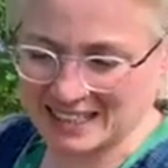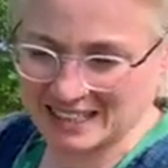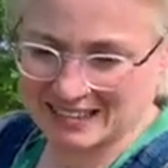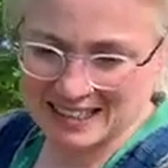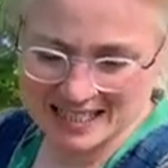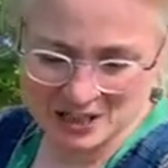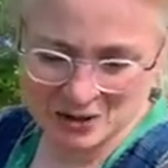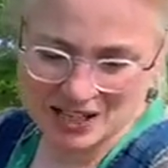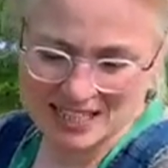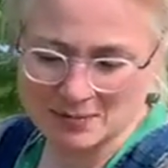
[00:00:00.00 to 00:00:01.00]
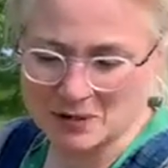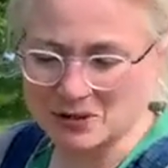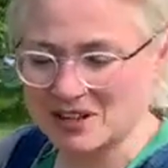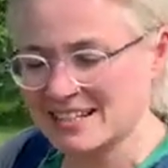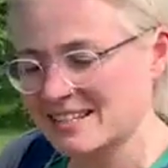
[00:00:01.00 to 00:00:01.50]
This is quite
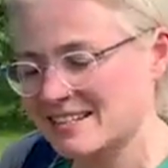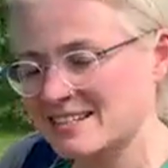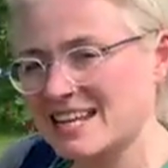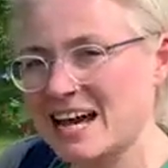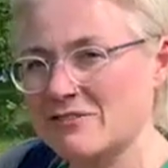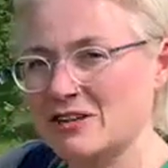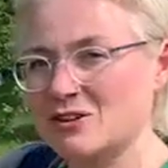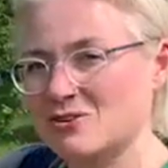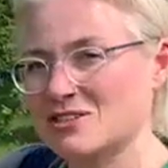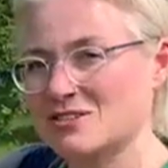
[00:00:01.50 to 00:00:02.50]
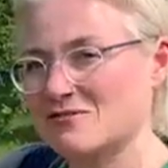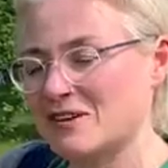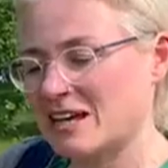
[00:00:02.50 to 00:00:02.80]
typical. It doesn't have a lot of